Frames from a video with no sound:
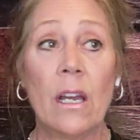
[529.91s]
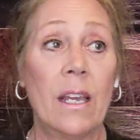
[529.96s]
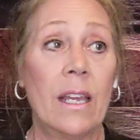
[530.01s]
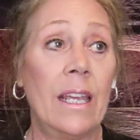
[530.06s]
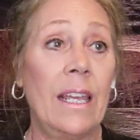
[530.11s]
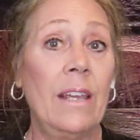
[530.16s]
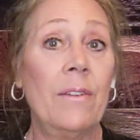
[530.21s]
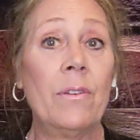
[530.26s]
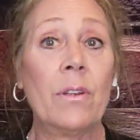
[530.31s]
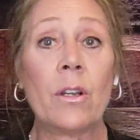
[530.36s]

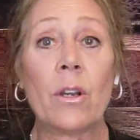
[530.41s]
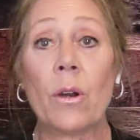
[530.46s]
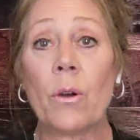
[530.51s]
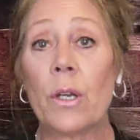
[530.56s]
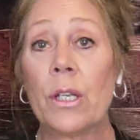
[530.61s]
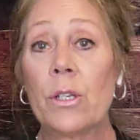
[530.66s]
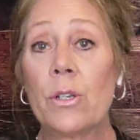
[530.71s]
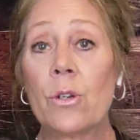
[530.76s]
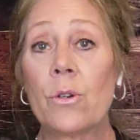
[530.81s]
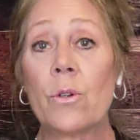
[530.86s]
Even
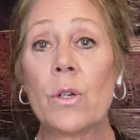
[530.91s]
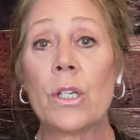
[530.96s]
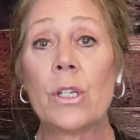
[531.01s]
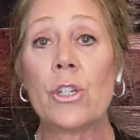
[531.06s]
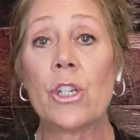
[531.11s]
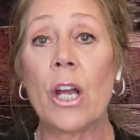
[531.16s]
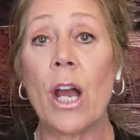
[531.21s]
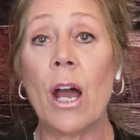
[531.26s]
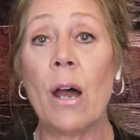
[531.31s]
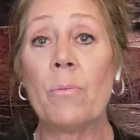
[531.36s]
going to a
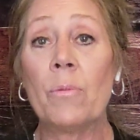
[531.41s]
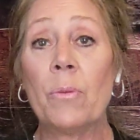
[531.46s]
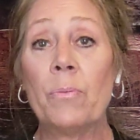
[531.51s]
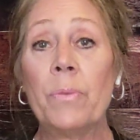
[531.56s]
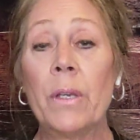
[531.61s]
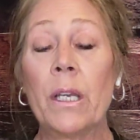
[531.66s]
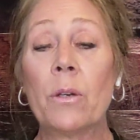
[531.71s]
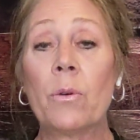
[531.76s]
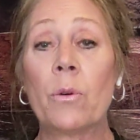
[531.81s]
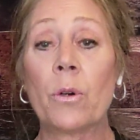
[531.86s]
job, a
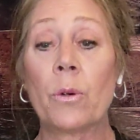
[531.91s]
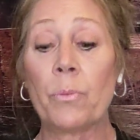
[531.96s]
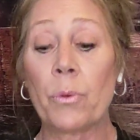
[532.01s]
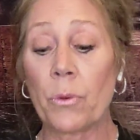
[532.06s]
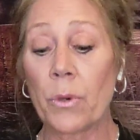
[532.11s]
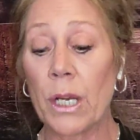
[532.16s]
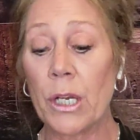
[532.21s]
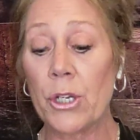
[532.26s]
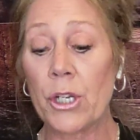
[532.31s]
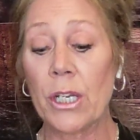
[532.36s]
big
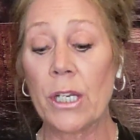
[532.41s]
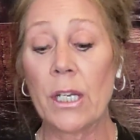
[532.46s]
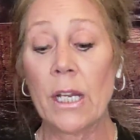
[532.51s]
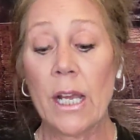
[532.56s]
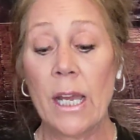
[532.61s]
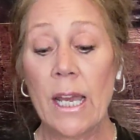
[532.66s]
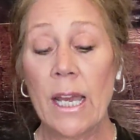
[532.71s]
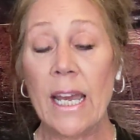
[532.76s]
corporation.